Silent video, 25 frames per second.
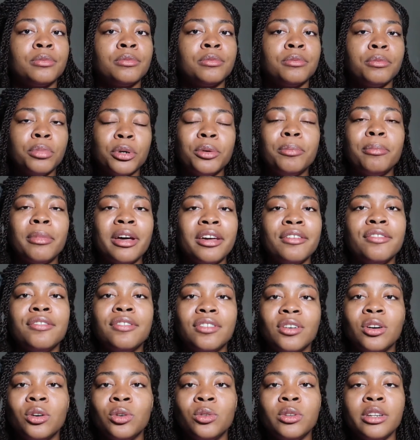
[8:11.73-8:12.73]
put my
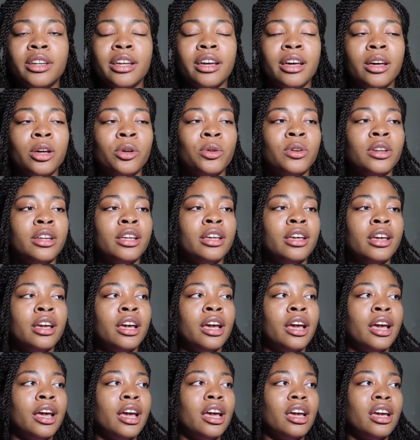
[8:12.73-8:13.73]
phone down
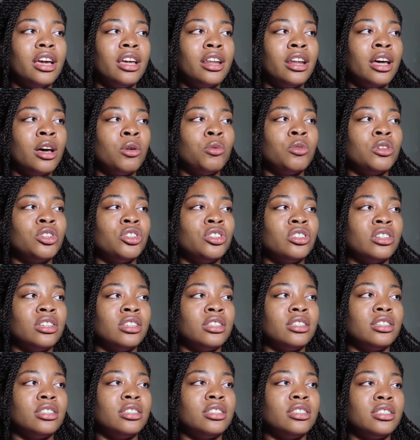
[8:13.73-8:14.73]
and I would
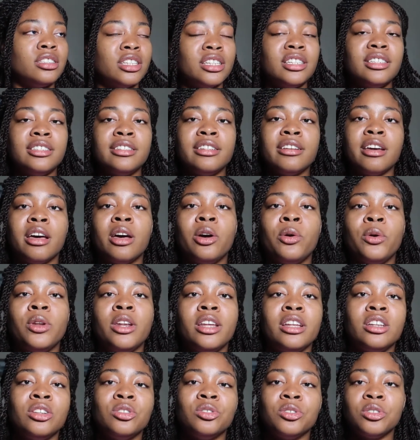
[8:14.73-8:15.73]
just sit down
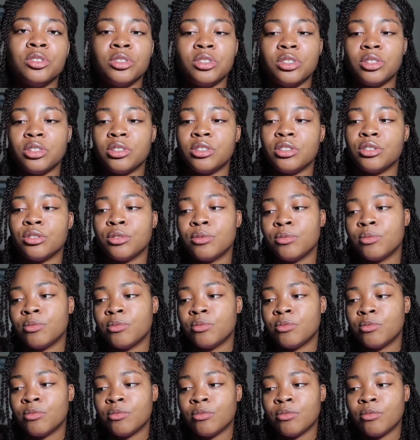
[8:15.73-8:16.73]
and just
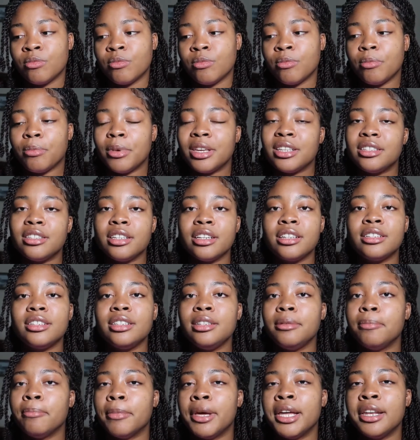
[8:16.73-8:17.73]
basically
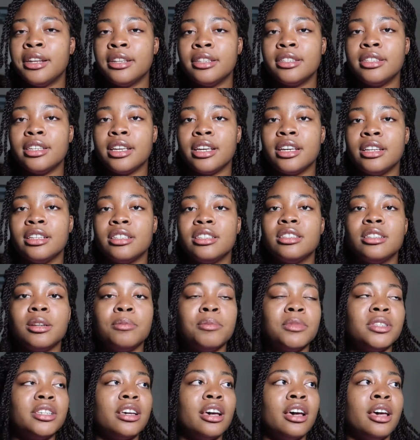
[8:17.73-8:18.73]
meditate.
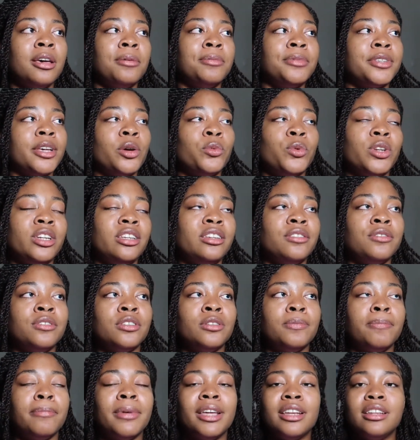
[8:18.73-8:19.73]
Sometimes I would
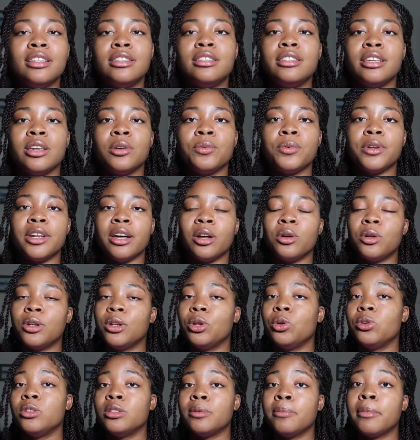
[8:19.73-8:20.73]
even meditate without
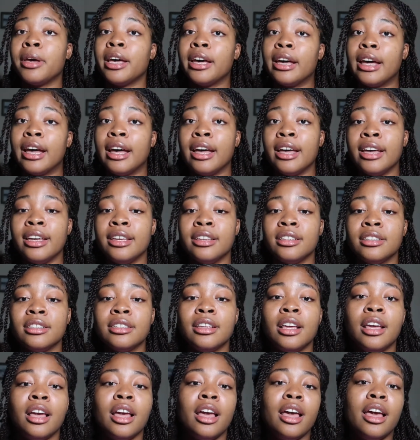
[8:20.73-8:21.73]
closing my eyes,
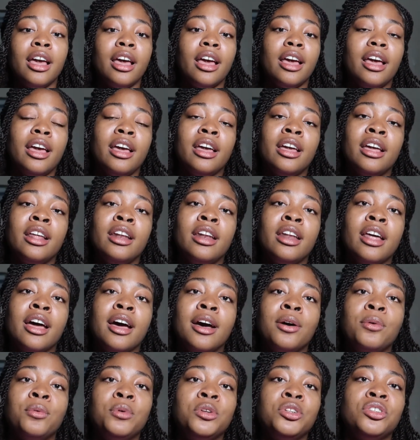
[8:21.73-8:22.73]
and
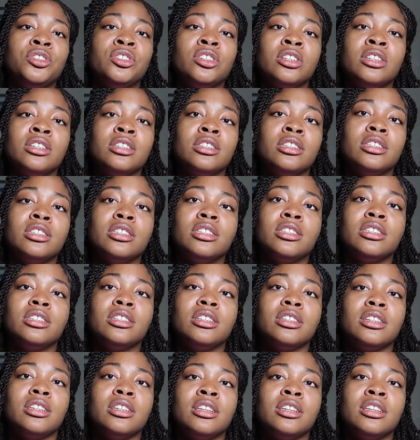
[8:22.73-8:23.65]
I would just,